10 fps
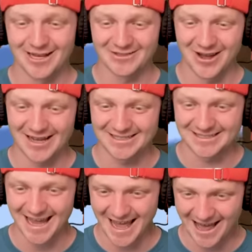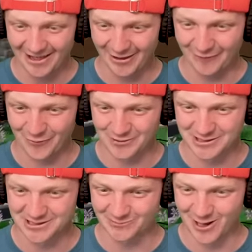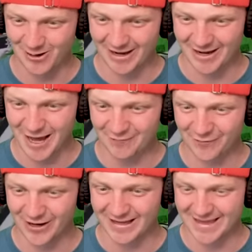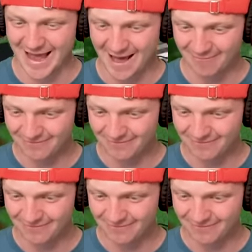also got his tail, of course, as well. Cannot forget that.